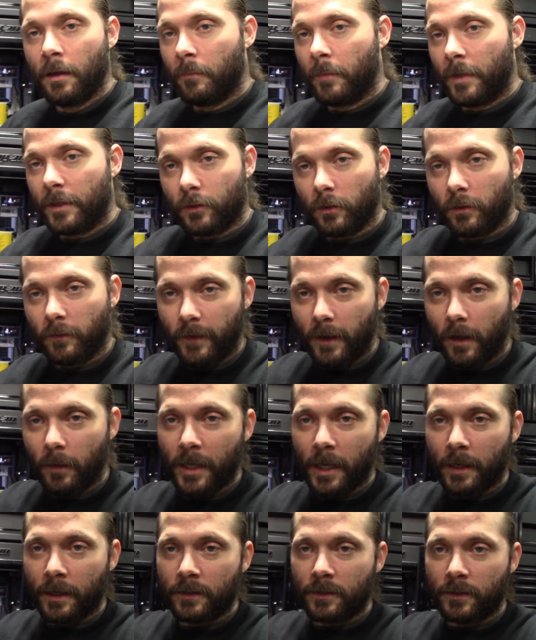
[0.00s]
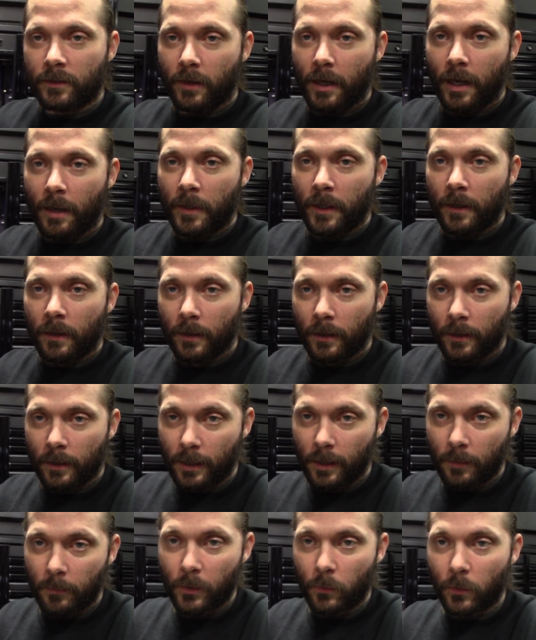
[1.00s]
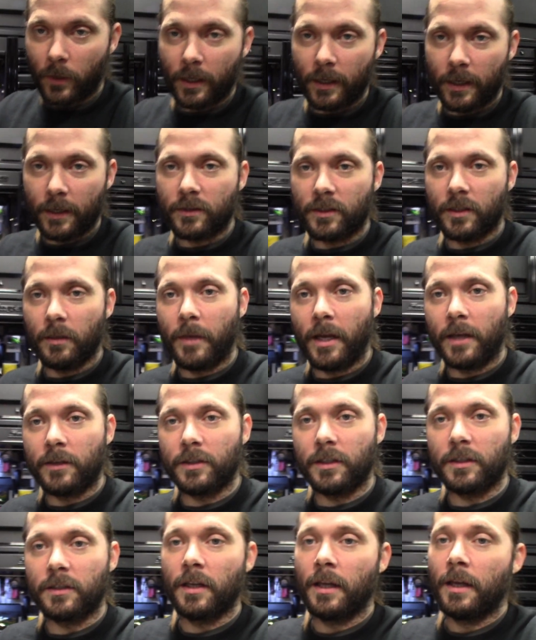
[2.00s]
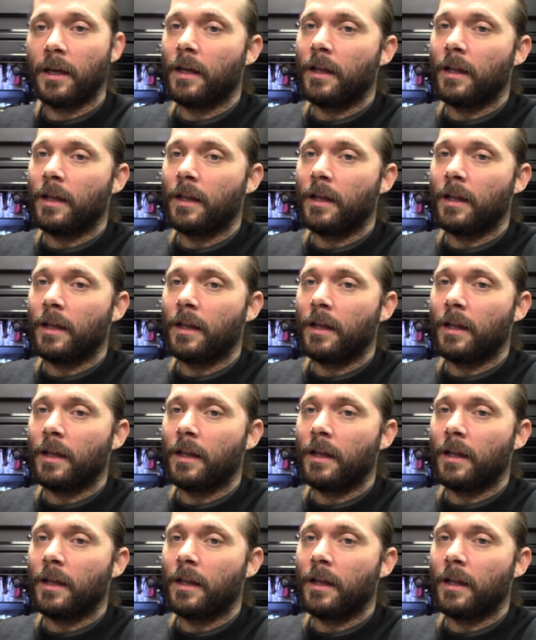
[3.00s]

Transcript: Make sure to follow me on Instagram. Hit me with an instant message.